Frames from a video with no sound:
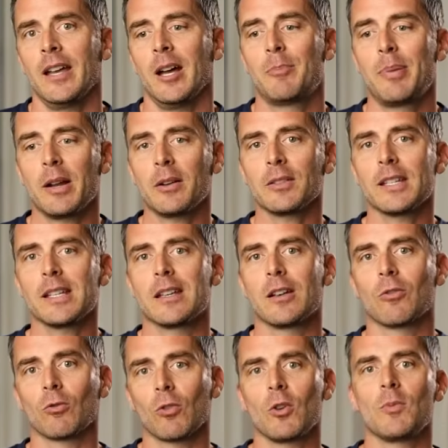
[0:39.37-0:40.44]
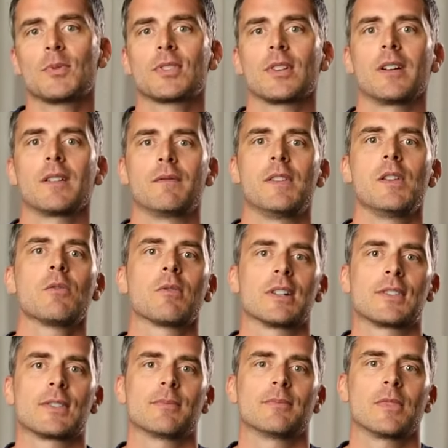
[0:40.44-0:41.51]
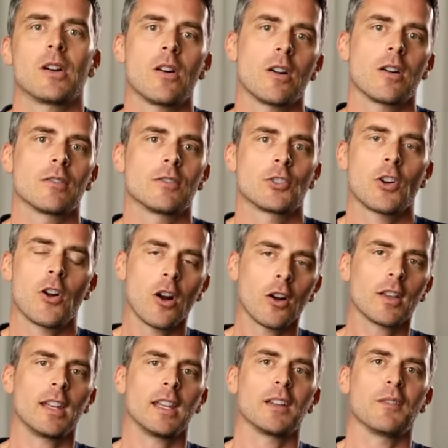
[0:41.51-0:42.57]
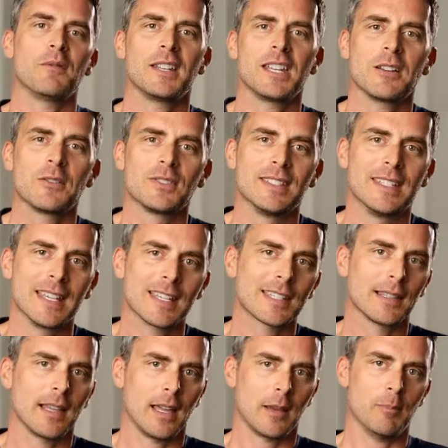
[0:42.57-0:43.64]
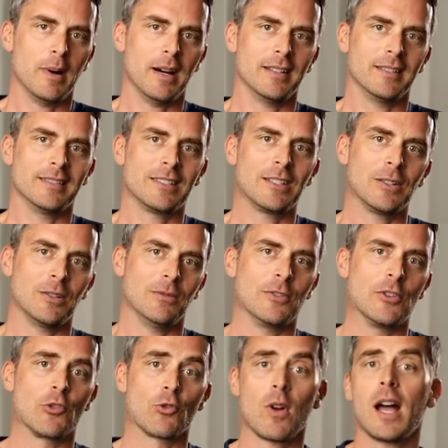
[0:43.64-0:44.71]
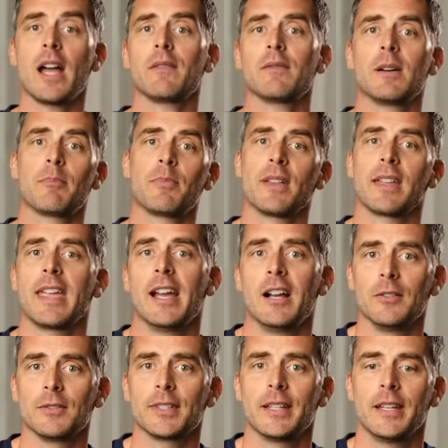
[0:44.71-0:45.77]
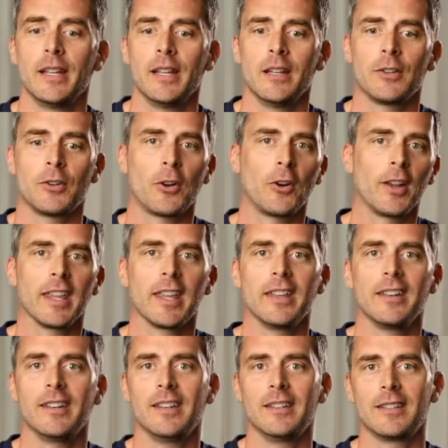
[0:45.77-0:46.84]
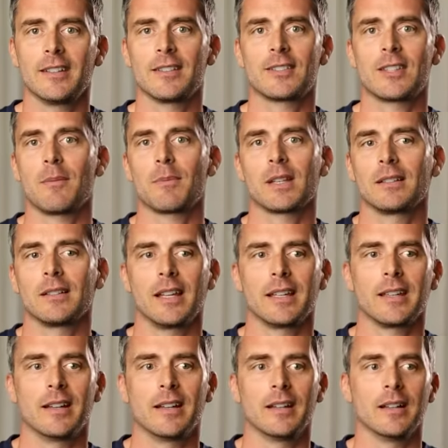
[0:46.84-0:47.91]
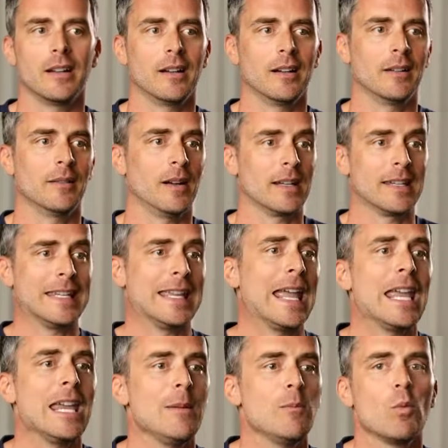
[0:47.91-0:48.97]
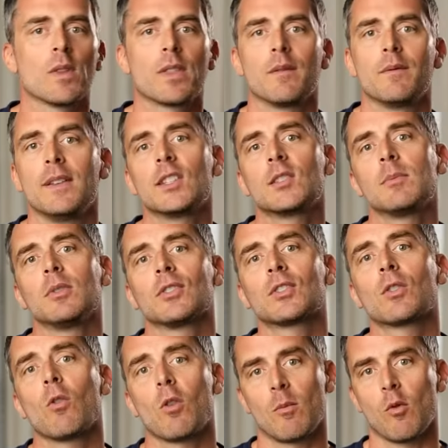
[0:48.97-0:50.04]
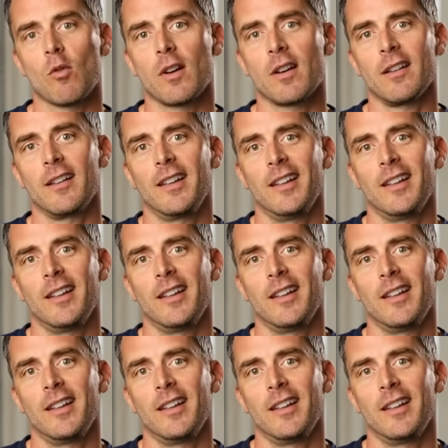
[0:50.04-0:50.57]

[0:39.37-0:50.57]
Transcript: Apparently groups of viewers are targeting a video's dislike button to drive up the count, turning it into something like a, a, a game with a visible scoreboard.